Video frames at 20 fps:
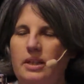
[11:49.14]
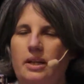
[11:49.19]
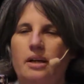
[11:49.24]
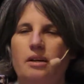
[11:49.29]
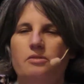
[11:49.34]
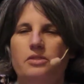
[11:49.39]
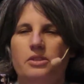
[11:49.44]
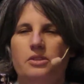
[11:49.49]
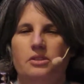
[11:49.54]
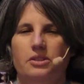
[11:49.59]
They
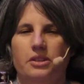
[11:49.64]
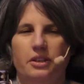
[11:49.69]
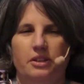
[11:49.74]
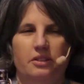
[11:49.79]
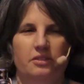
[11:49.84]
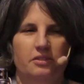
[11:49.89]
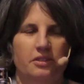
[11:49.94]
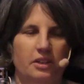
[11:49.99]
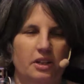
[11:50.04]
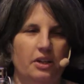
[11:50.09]
have a
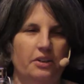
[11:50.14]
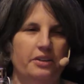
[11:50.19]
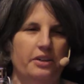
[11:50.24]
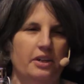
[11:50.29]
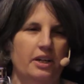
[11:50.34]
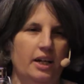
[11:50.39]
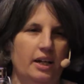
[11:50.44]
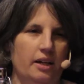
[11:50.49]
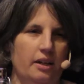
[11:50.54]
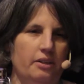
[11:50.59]
duty to sit on
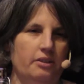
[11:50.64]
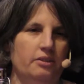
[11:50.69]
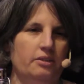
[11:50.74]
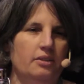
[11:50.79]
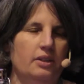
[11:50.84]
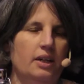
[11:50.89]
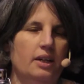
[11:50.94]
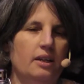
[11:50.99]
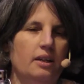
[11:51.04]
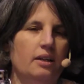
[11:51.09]
their
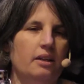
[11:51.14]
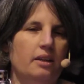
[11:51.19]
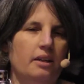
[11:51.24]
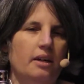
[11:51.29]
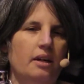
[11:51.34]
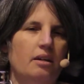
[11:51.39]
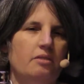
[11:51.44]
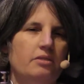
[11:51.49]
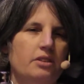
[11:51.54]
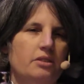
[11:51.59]
hands.
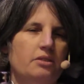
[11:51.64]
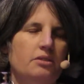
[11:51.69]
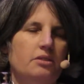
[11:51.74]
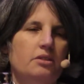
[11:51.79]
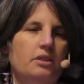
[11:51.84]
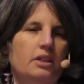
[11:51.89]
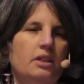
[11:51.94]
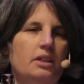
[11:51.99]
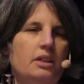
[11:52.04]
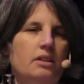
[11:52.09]
They have a
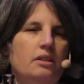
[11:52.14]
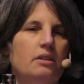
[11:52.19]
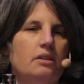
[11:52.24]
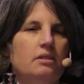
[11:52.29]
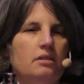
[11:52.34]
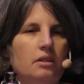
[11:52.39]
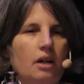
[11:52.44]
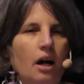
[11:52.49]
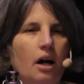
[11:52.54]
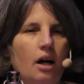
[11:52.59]
duty
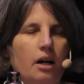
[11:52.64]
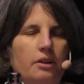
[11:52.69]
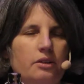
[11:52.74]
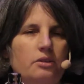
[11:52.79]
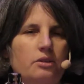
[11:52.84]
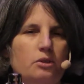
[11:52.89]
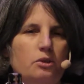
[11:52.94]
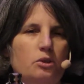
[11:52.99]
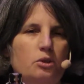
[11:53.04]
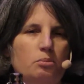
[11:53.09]
not
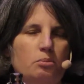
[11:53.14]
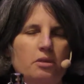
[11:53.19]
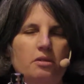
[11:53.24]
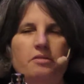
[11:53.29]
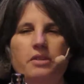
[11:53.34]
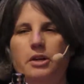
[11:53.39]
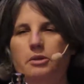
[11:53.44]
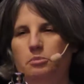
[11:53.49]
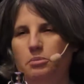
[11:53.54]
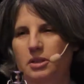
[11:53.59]
to
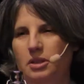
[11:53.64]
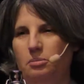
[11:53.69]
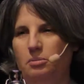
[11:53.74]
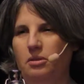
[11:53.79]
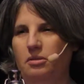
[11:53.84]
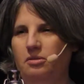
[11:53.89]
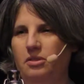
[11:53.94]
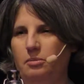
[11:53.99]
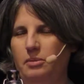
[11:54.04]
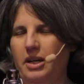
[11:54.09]
prevent
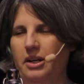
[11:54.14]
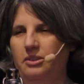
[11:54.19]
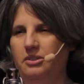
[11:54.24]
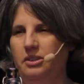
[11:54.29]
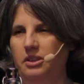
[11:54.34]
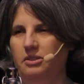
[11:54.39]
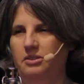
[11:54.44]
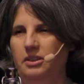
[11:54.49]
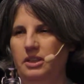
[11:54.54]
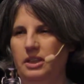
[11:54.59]
people from
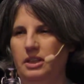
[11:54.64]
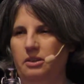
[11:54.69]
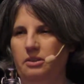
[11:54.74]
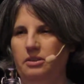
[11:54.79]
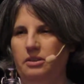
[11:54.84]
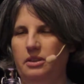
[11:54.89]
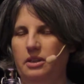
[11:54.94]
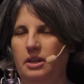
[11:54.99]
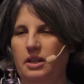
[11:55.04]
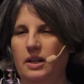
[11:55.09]
accessing
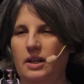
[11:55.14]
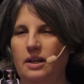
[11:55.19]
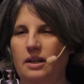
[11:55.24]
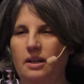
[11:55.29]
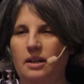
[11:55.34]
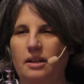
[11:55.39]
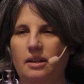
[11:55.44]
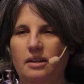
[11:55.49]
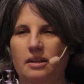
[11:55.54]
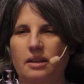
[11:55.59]
health care.
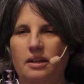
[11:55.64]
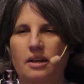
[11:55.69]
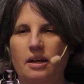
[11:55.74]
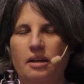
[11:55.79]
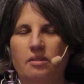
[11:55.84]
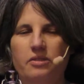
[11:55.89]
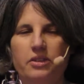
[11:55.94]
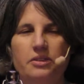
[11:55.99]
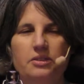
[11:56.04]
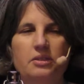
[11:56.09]
They
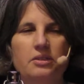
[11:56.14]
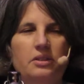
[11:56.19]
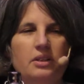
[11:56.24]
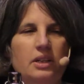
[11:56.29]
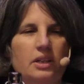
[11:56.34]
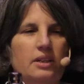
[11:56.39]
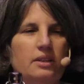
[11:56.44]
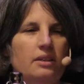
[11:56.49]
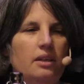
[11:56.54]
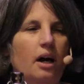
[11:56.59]
have a
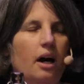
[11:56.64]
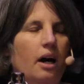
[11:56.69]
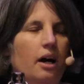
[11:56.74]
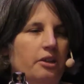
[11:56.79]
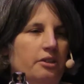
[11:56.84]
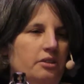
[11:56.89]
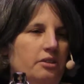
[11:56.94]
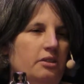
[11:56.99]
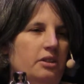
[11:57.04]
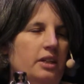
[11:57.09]
duty
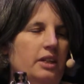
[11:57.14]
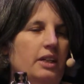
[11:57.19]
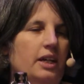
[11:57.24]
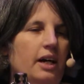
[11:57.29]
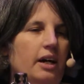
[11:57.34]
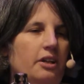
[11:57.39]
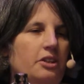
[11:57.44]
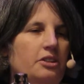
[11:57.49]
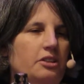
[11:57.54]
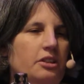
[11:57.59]
not to
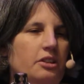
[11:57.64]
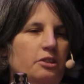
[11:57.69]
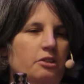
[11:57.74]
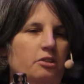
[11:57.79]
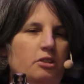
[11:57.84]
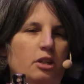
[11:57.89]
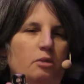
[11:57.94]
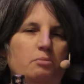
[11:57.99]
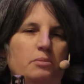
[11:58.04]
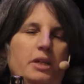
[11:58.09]
take
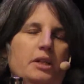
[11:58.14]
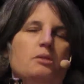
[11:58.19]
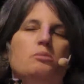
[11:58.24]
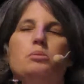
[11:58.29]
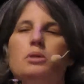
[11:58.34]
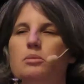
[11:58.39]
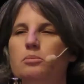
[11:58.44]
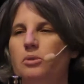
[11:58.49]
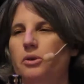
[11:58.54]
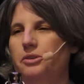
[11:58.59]
actions that
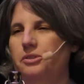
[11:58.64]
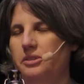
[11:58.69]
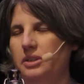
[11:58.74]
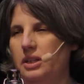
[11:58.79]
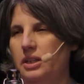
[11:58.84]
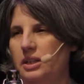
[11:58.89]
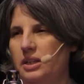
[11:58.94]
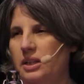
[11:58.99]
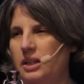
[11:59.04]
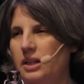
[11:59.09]
make people
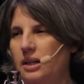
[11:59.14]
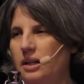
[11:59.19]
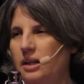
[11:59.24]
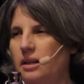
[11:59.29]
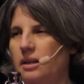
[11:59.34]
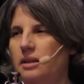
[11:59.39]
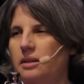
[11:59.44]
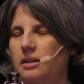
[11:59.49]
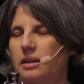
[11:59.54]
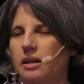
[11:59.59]
sick.
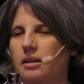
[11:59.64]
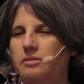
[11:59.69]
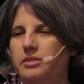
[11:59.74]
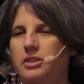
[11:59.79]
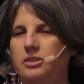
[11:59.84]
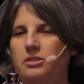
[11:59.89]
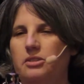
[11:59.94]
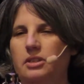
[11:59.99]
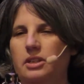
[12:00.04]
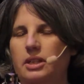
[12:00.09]
They
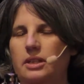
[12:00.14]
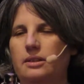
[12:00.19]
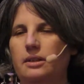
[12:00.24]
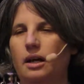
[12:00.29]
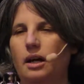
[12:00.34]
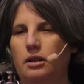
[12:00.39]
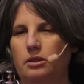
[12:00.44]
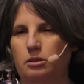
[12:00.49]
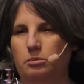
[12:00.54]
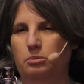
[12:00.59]
have a duty
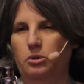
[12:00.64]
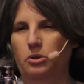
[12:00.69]
not